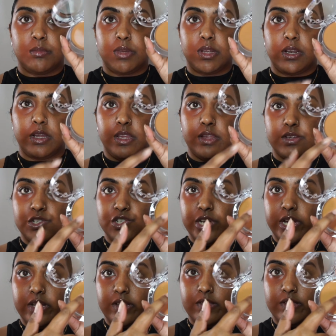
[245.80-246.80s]
I'm going to get the
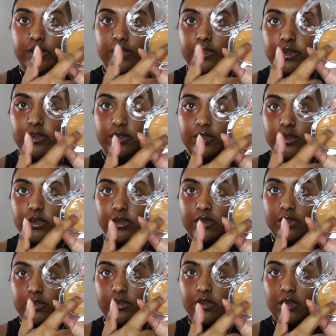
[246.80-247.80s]
shade
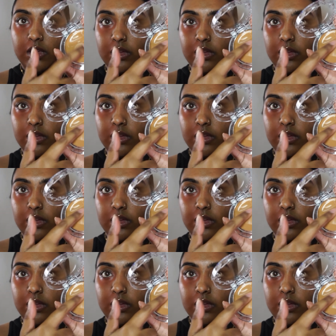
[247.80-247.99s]
66.